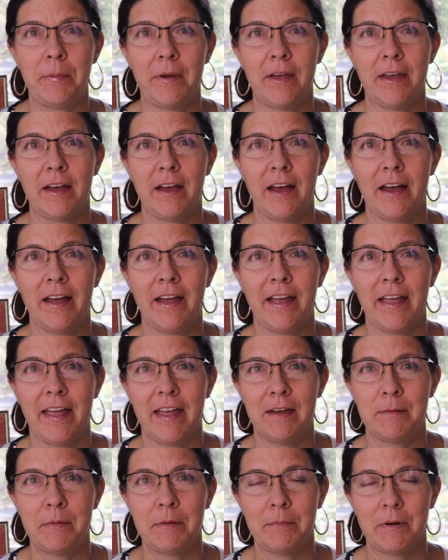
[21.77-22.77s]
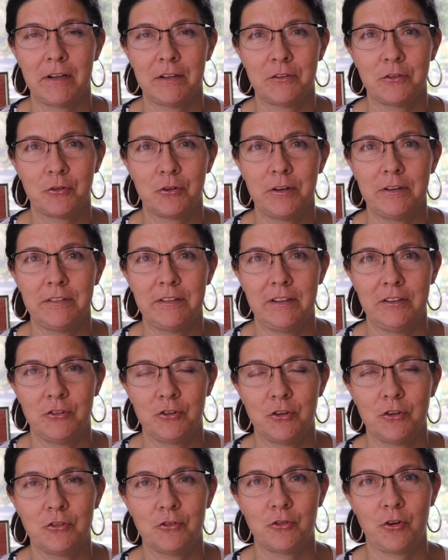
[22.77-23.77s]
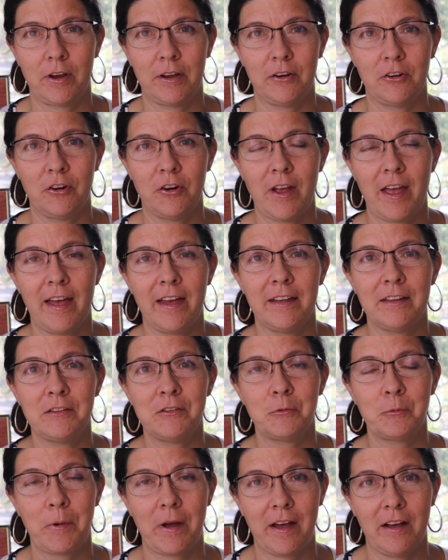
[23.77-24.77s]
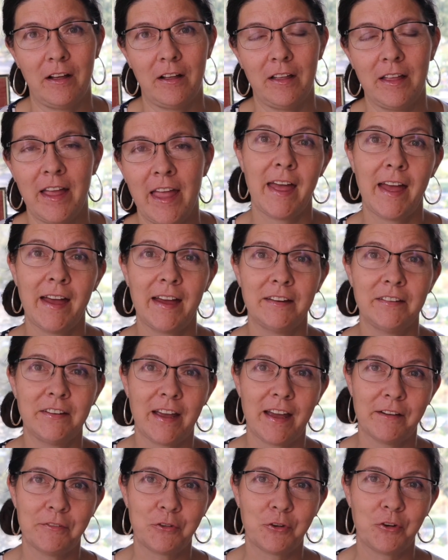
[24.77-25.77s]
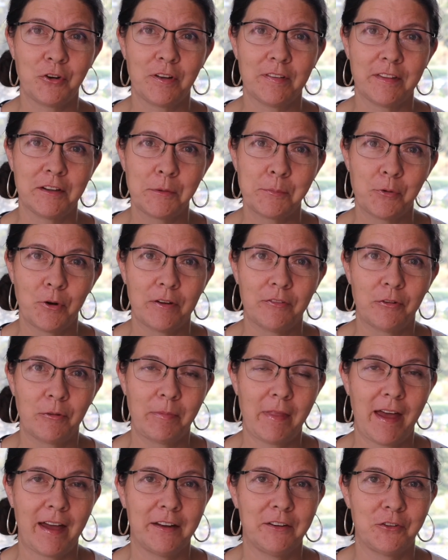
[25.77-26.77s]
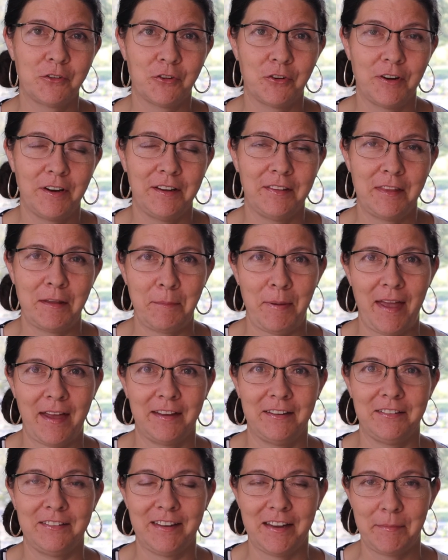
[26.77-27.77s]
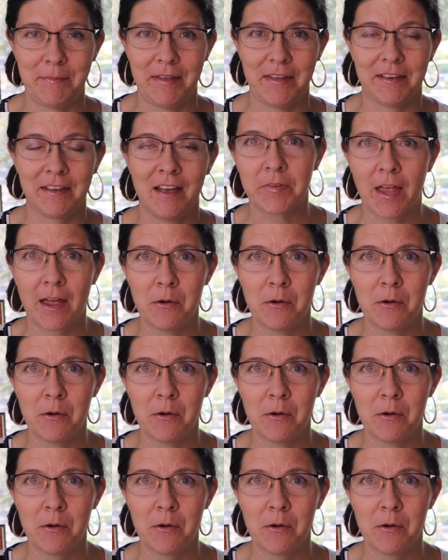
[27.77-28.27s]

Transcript: but I am a Montessori teacher trainer as well, and after a little break from that during the pandemic,